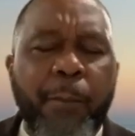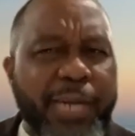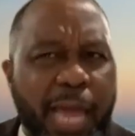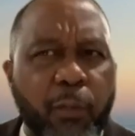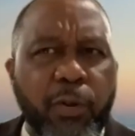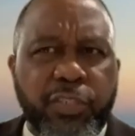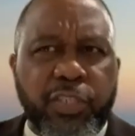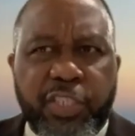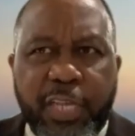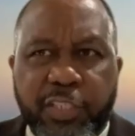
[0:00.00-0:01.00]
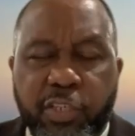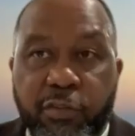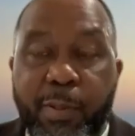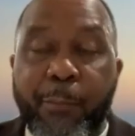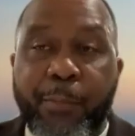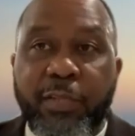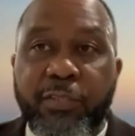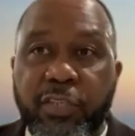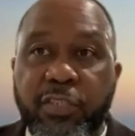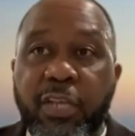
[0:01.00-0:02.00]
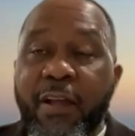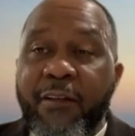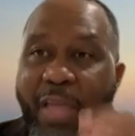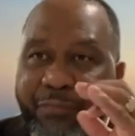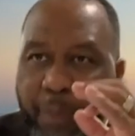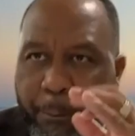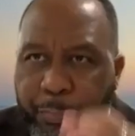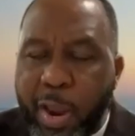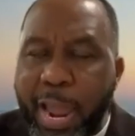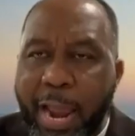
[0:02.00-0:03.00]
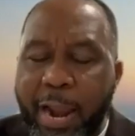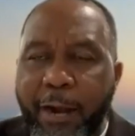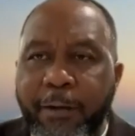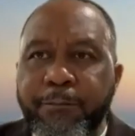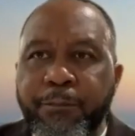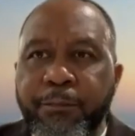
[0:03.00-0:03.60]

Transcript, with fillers: But I want to suggest to you, that brothers and sisters, that the prayer